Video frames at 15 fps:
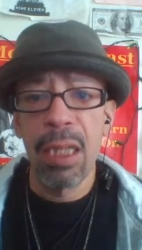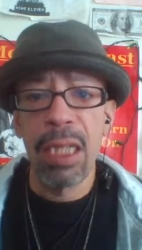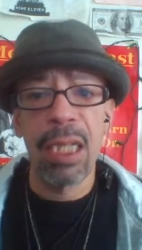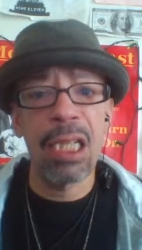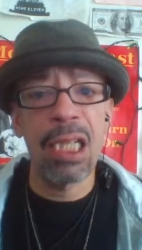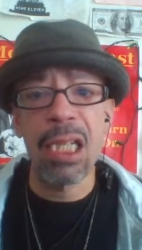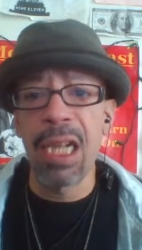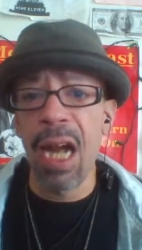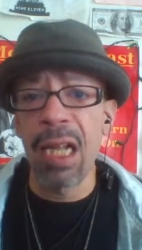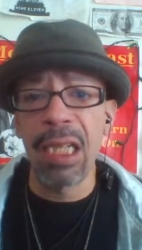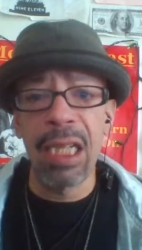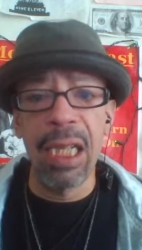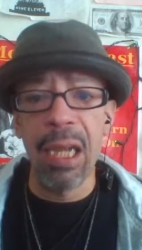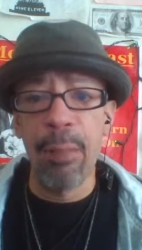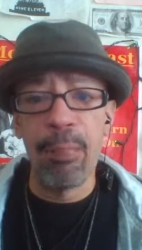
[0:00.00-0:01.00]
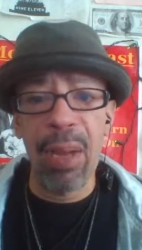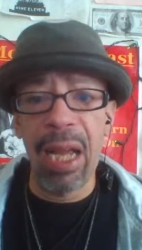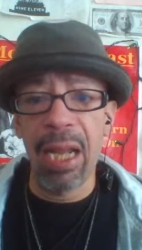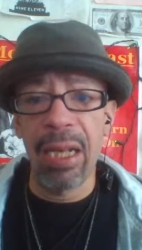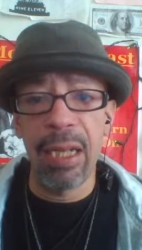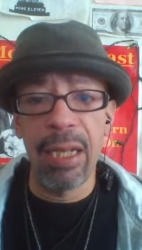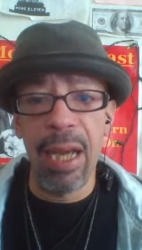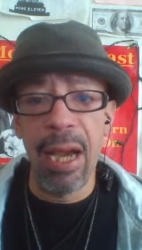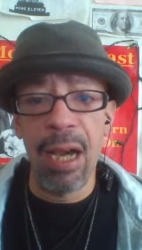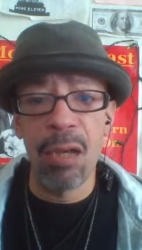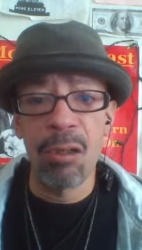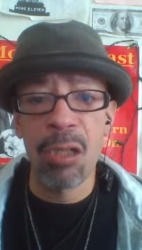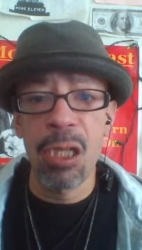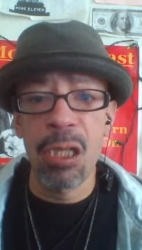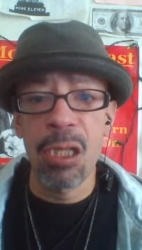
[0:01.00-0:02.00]
It's not the abandoned
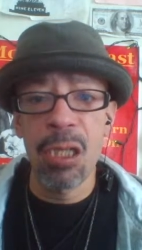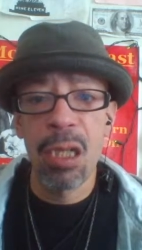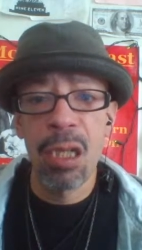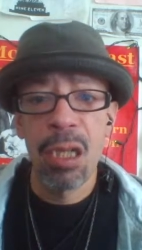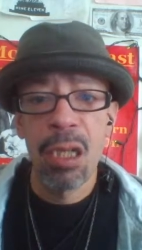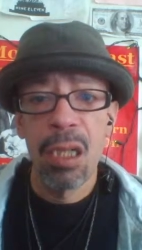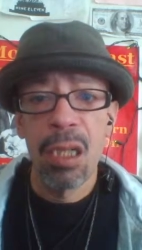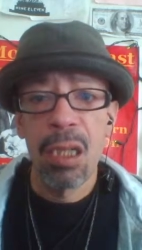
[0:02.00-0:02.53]
houses.